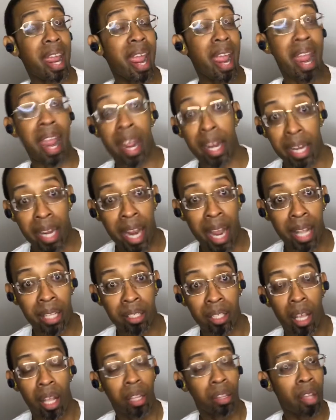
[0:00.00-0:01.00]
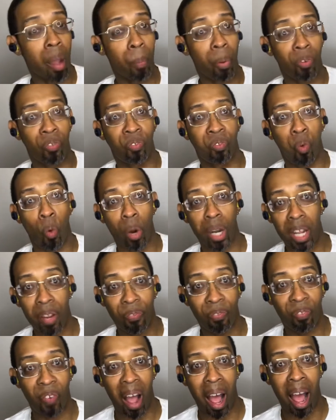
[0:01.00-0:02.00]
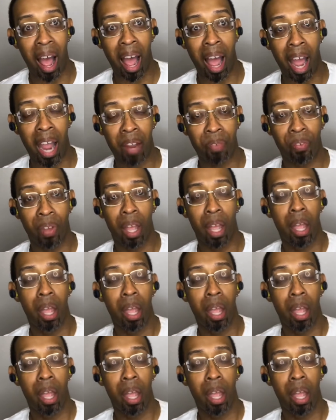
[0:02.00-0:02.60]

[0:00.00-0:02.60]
idiot, number 45.